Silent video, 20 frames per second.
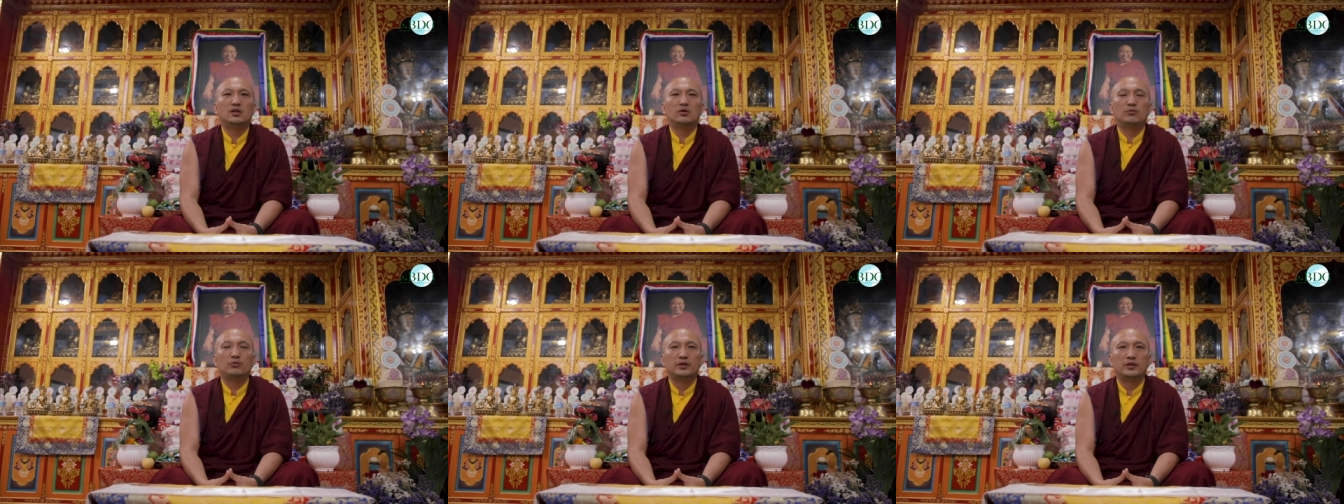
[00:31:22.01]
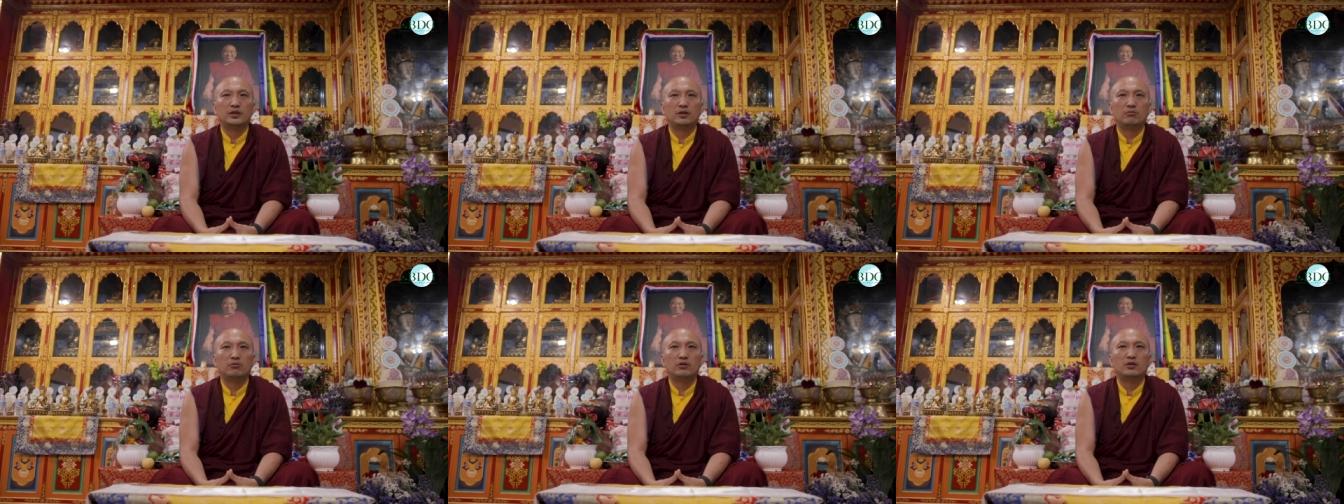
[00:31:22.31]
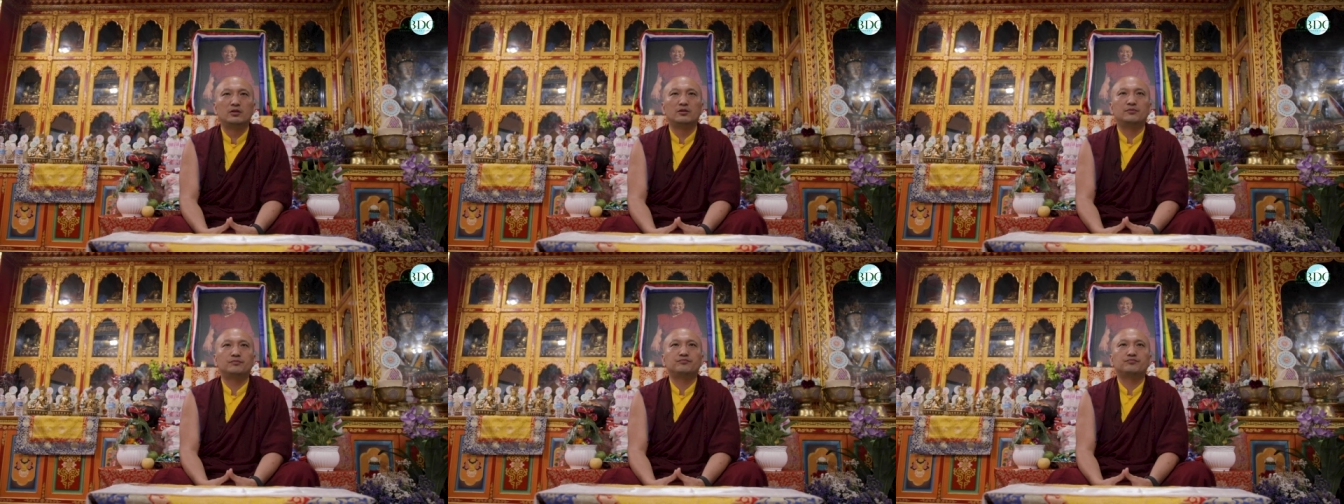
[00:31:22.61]

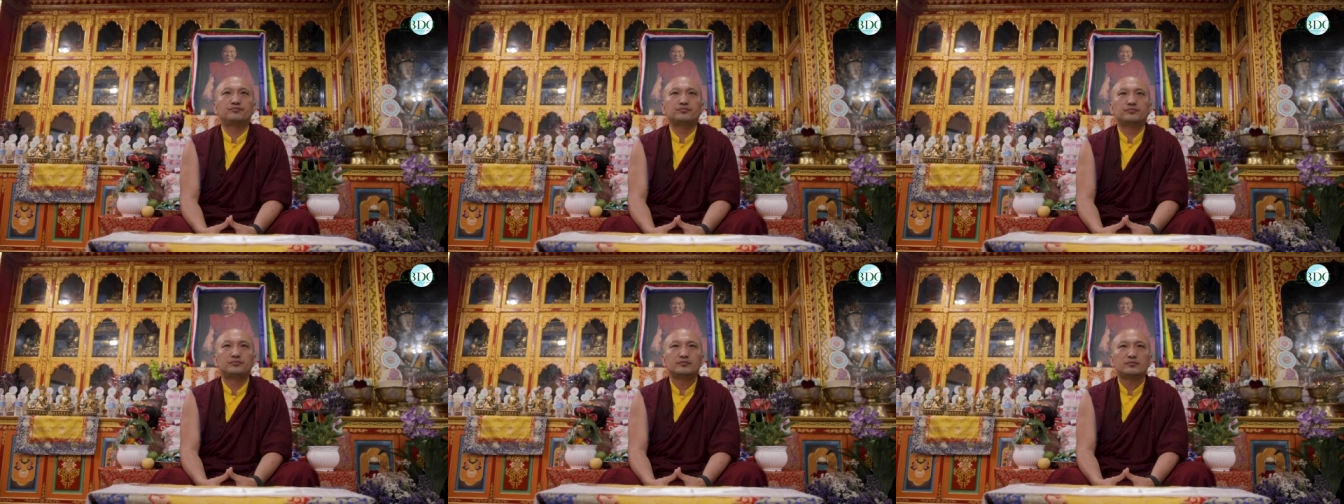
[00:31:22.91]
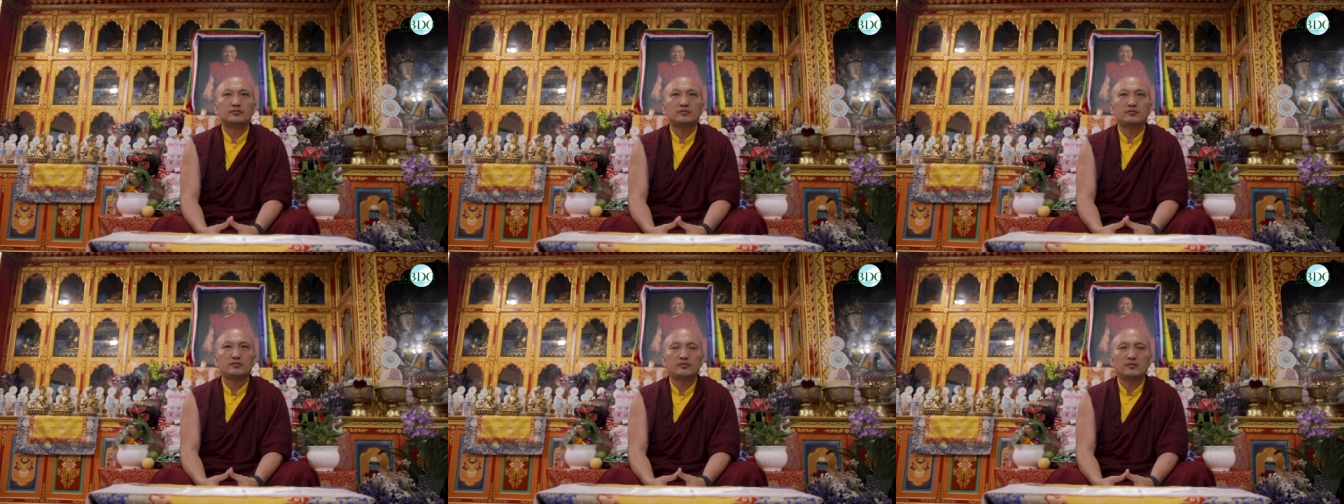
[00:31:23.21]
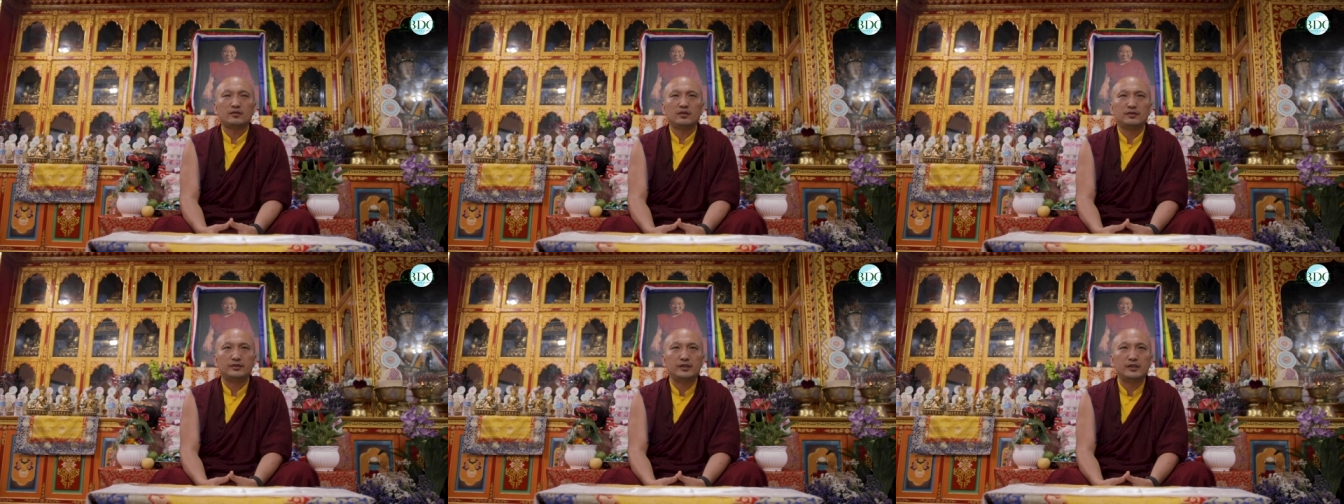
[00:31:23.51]
whenever
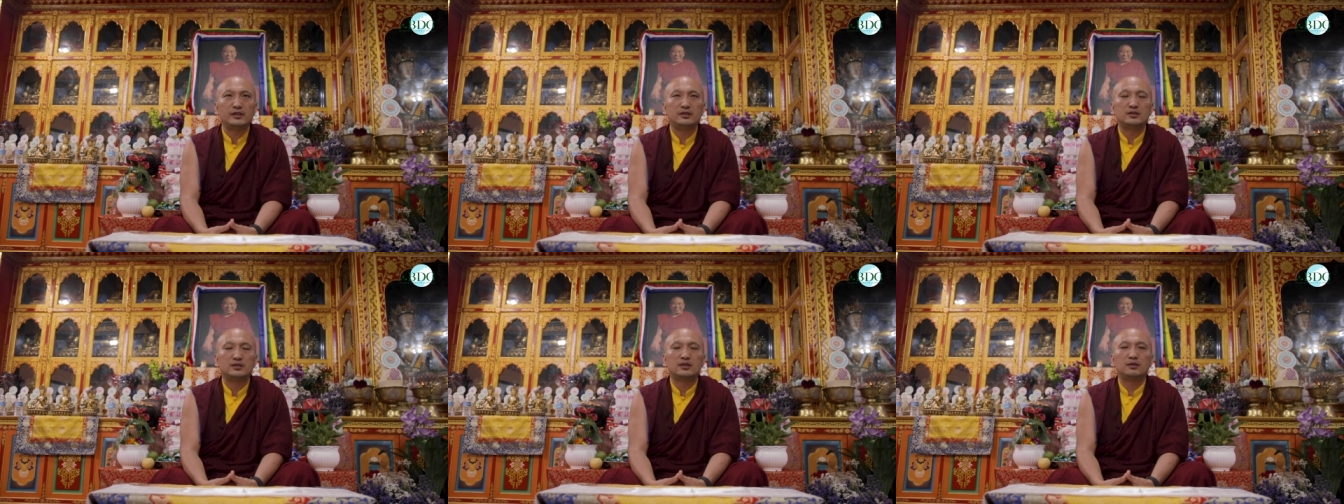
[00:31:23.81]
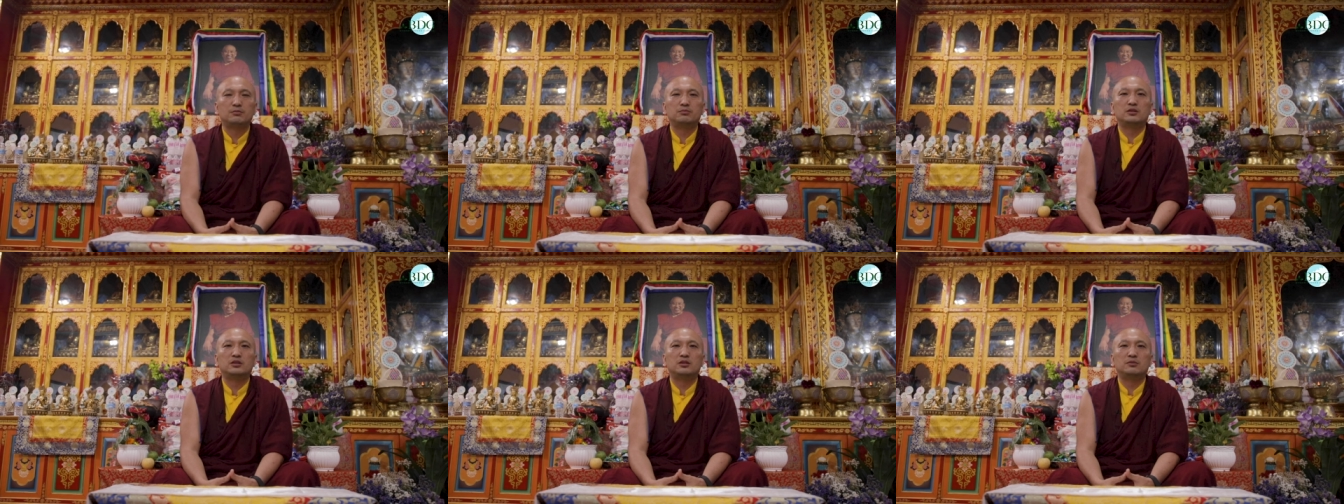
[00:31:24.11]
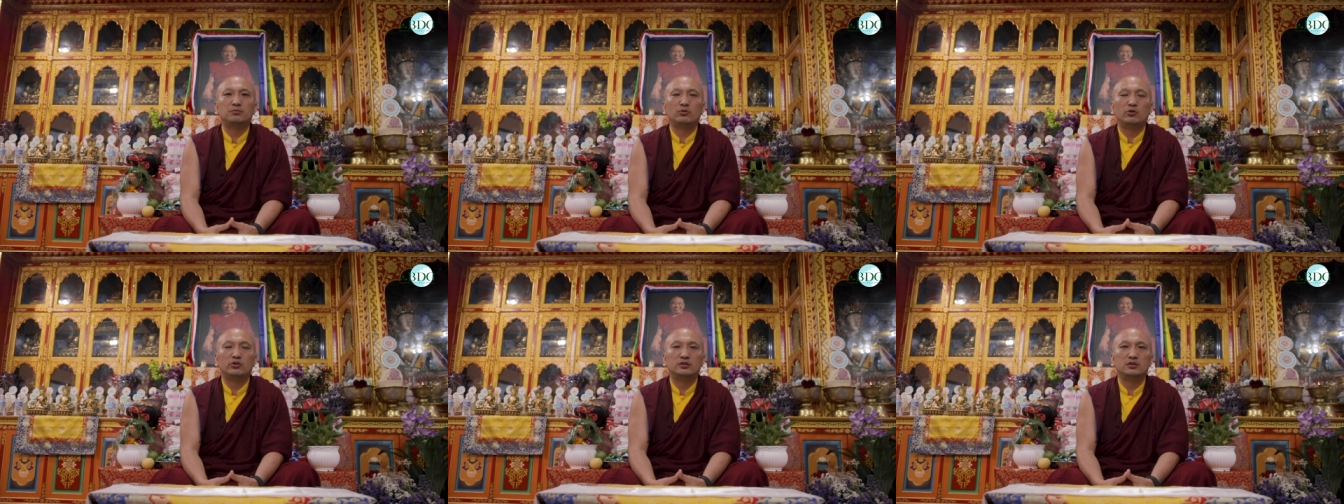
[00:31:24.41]
there is something
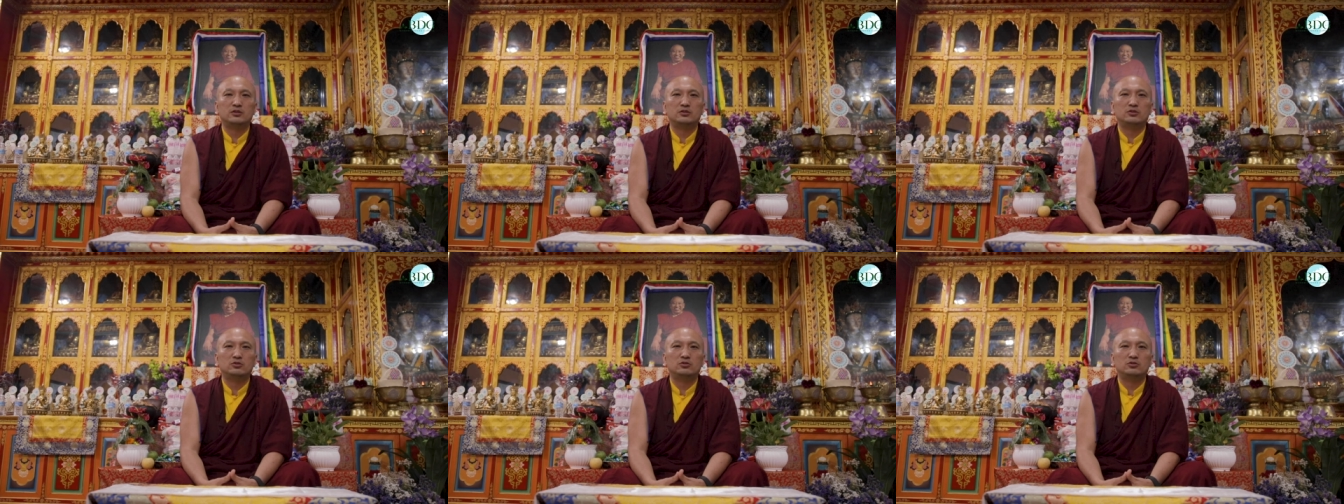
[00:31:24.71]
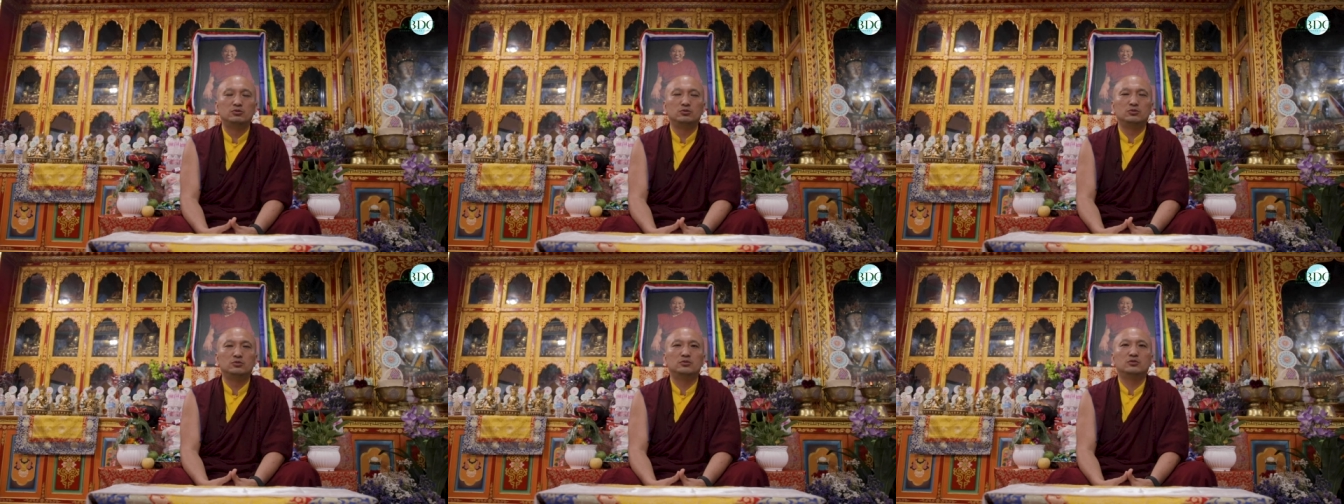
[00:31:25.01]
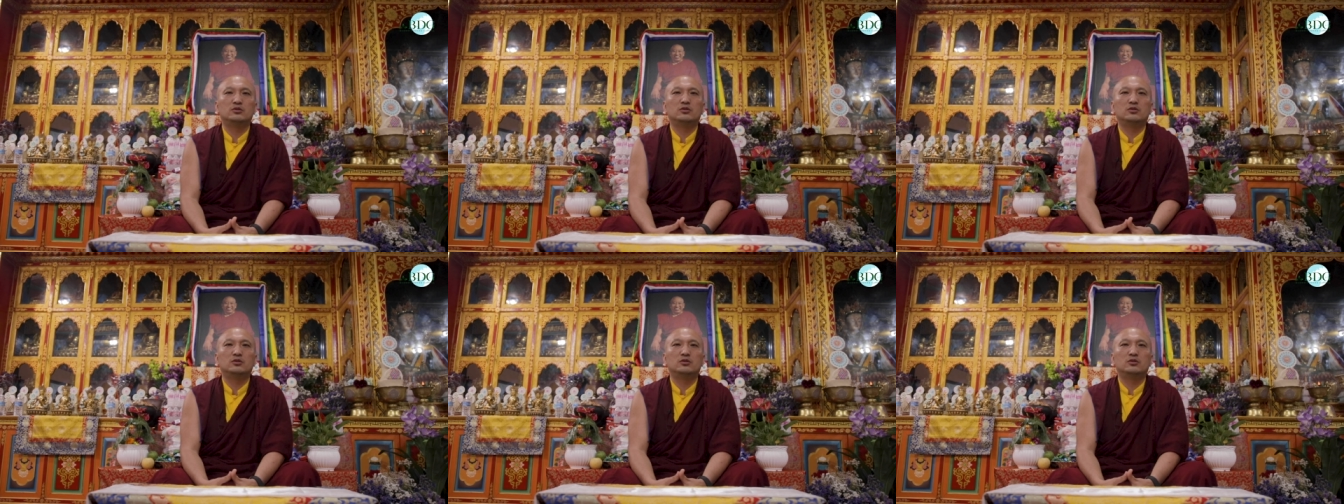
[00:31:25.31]
important to do,